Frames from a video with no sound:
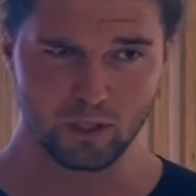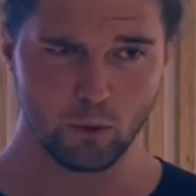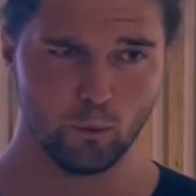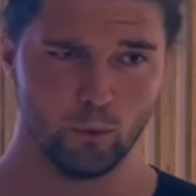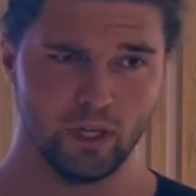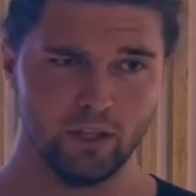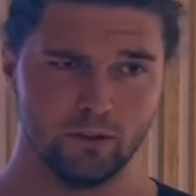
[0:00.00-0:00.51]

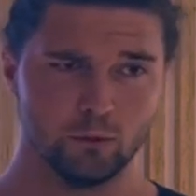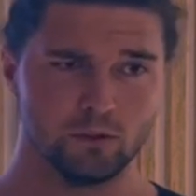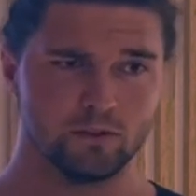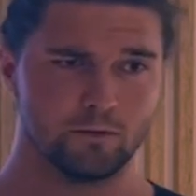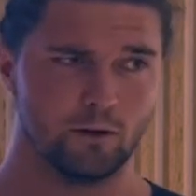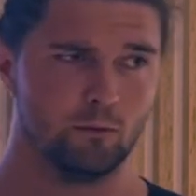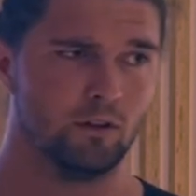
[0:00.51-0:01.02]
We use
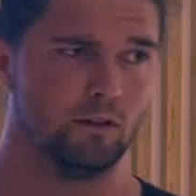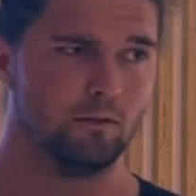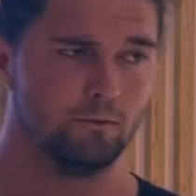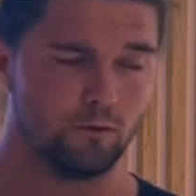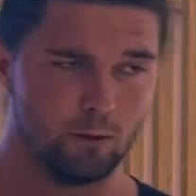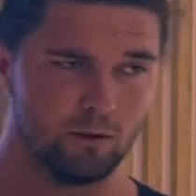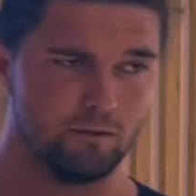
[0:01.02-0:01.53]

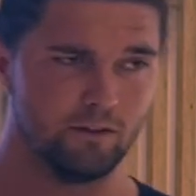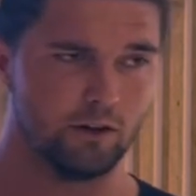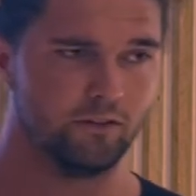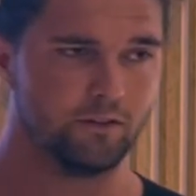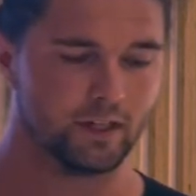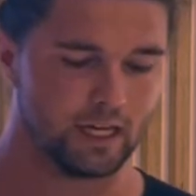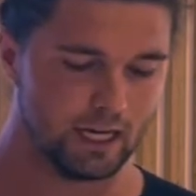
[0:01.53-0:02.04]
formal
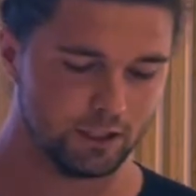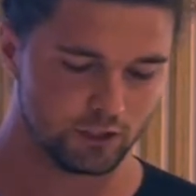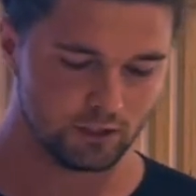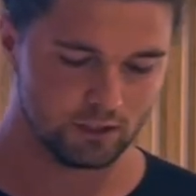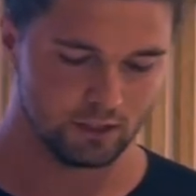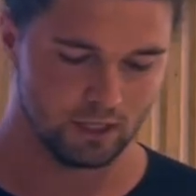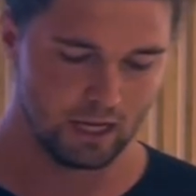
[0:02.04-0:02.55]
verification